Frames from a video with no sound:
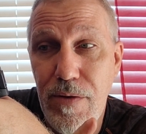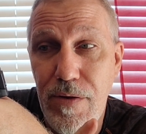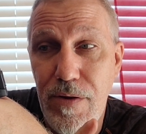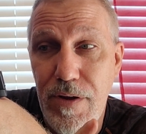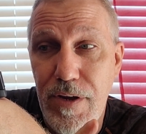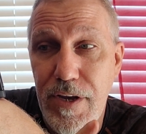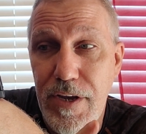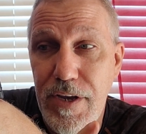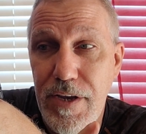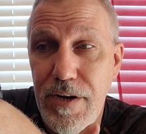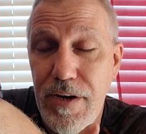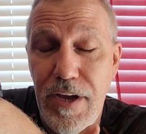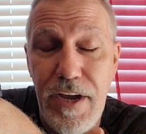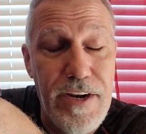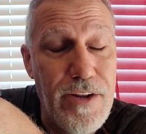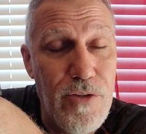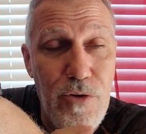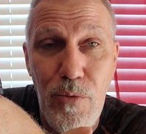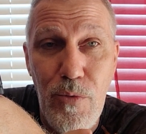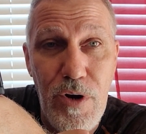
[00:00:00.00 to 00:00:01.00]
All right. I
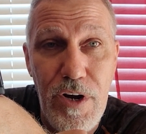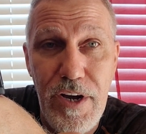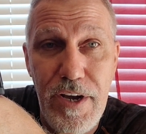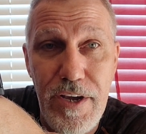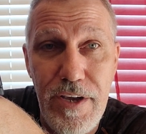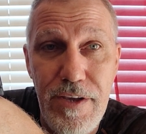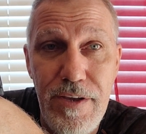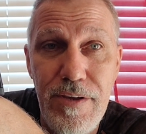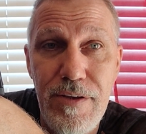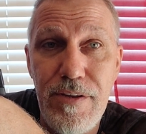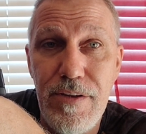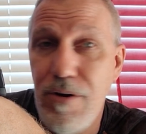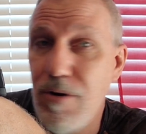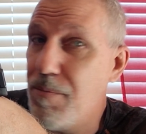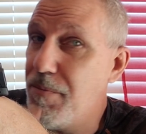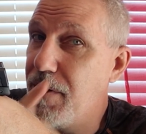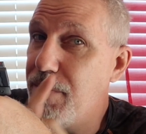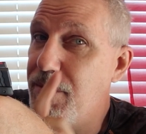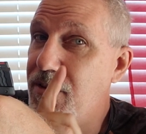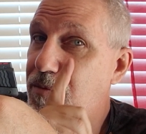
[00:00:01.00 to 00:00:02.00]
don't know why.
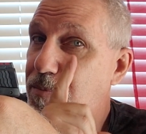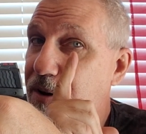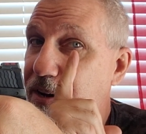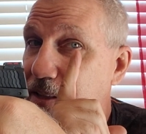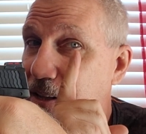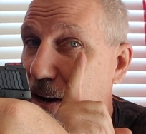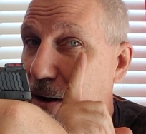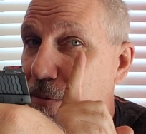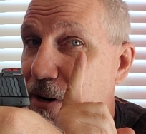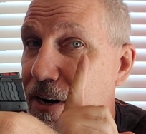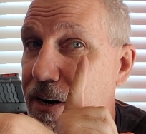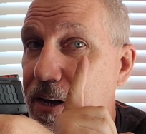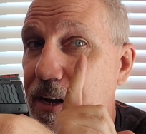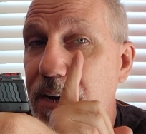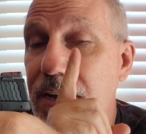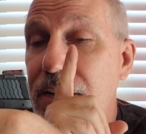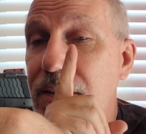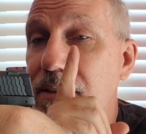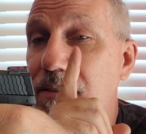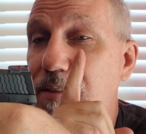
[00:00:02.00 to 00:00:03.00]
Maybe it's my dominant
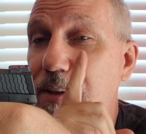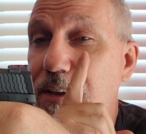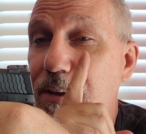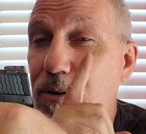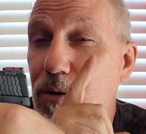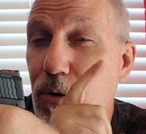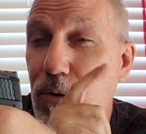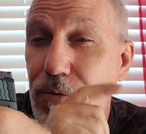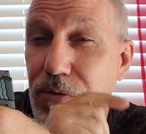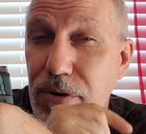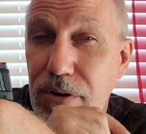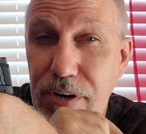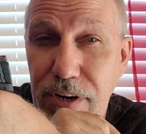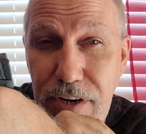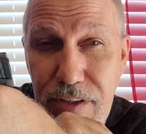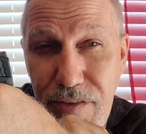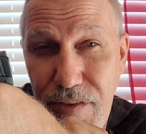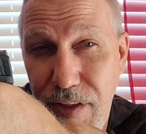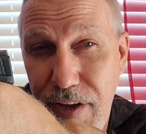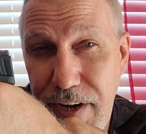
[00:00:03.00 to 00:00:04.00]
eye is taking over and
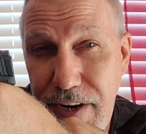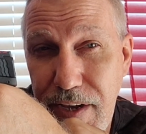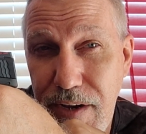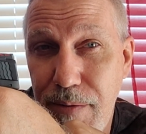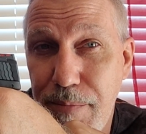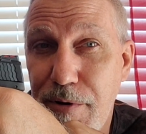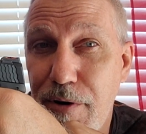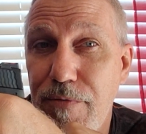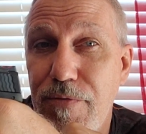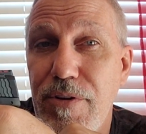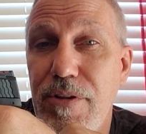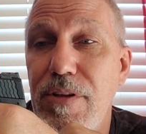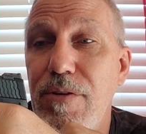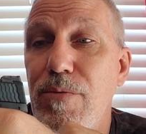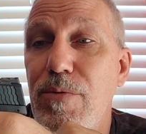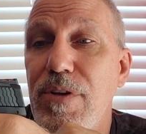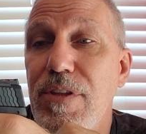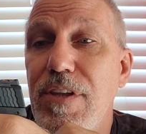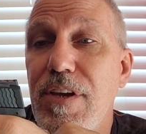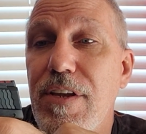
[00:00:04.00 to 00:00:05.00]
it's lining up perfectly
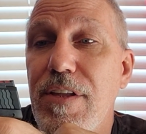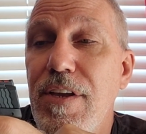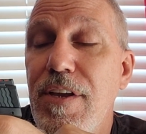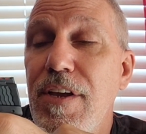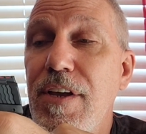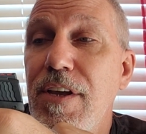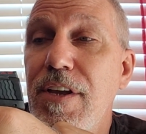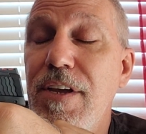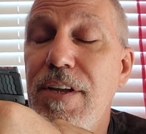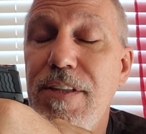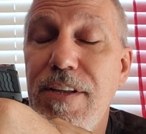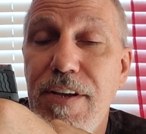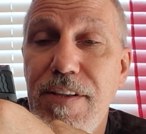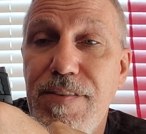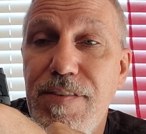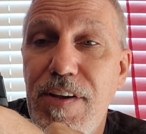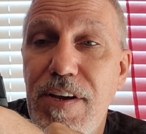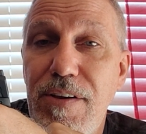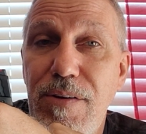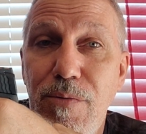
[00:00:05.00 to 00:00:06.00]
with that
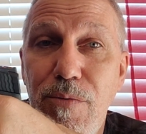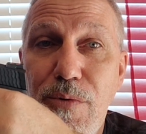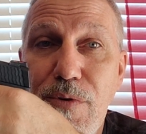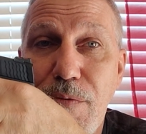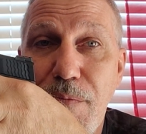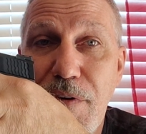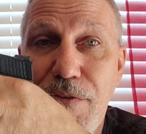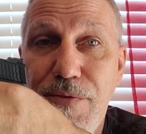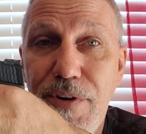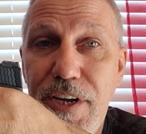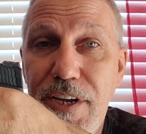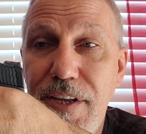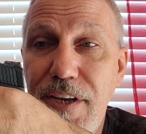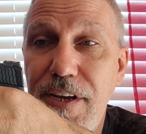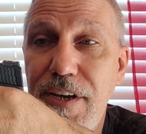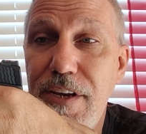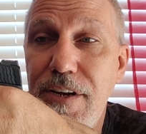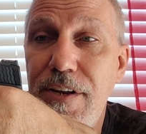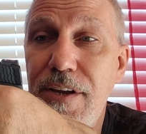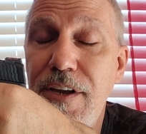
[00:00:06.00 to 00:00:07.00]
sight with my right
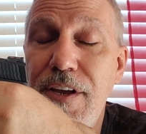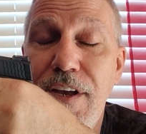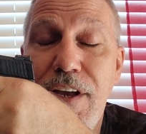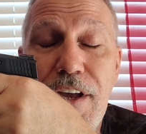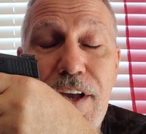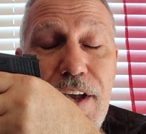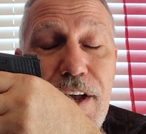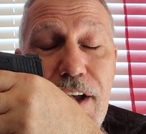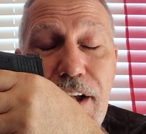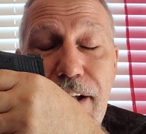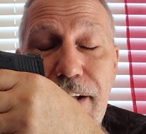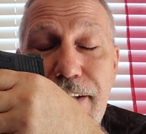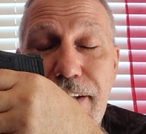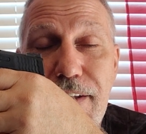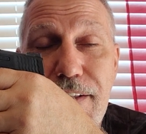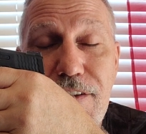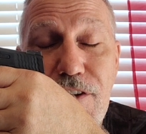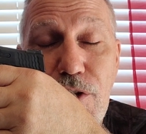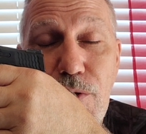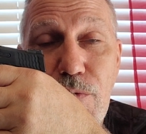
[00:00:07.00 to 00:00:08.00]
hand. I
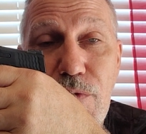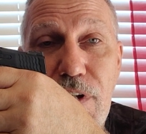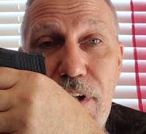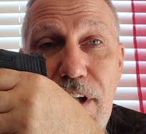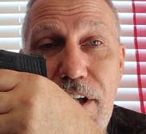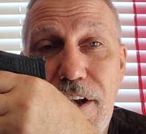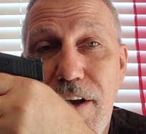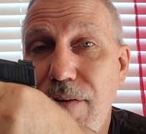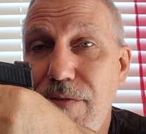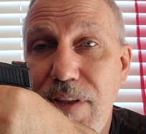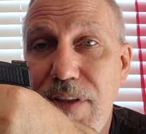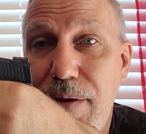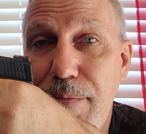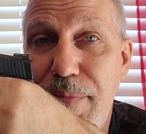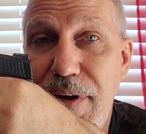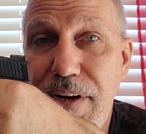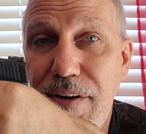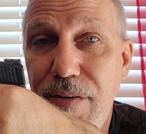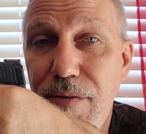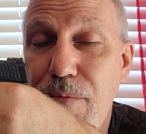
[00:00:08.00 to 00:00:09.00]
can shoot a heck of a lot
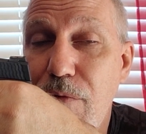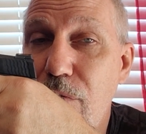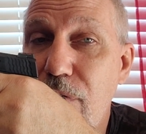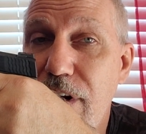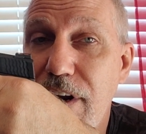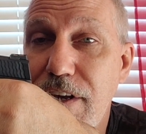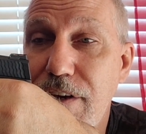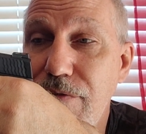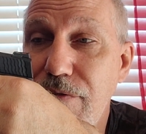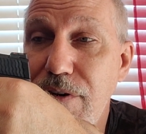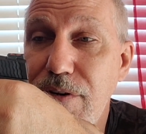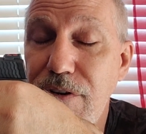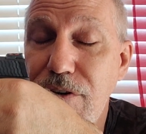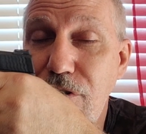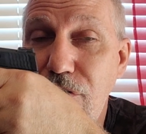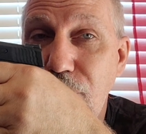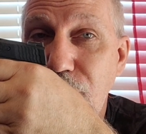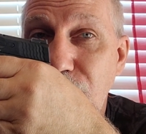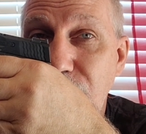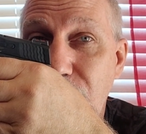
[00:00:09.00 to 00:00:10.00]
better and more
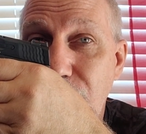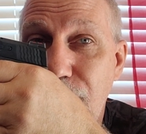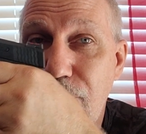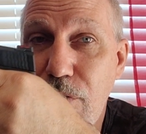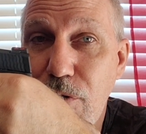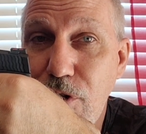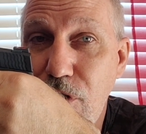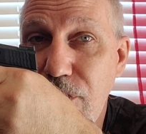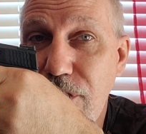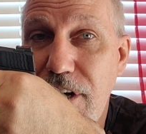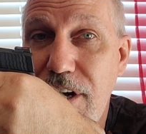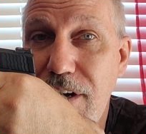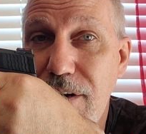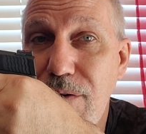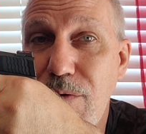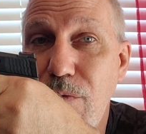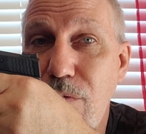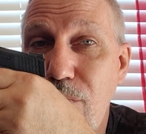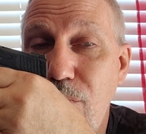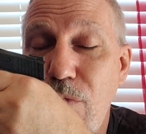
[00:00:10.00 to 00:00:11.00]
accurate just that first shot
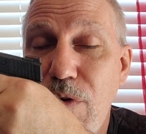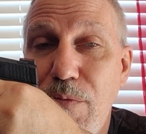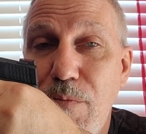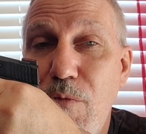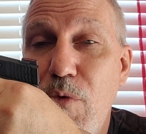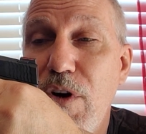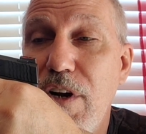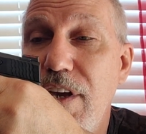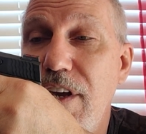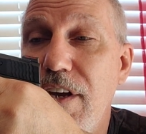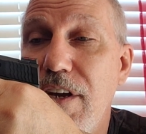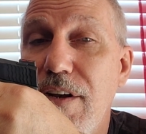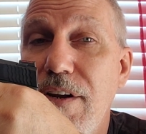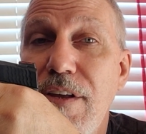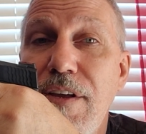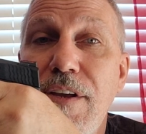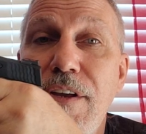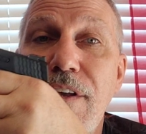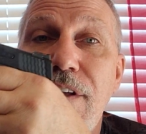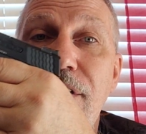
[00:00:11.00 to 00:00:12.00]
with one hand
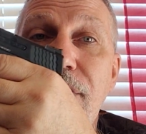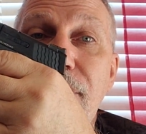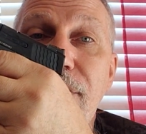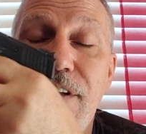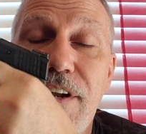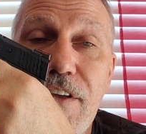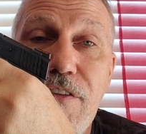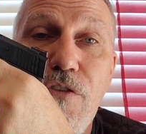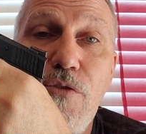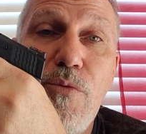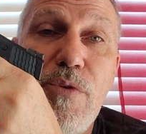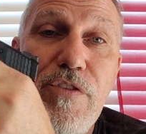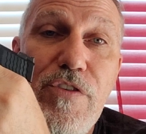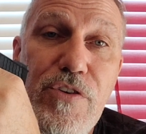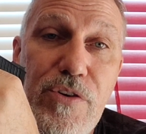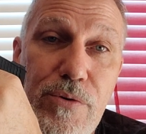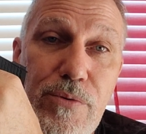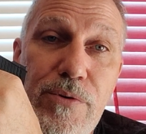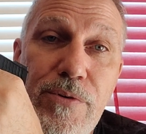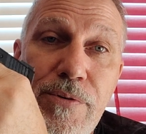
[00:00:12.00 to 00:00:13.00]
than I do with
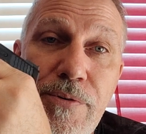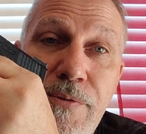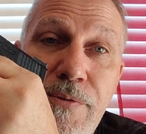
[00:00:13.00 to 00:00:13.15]
two.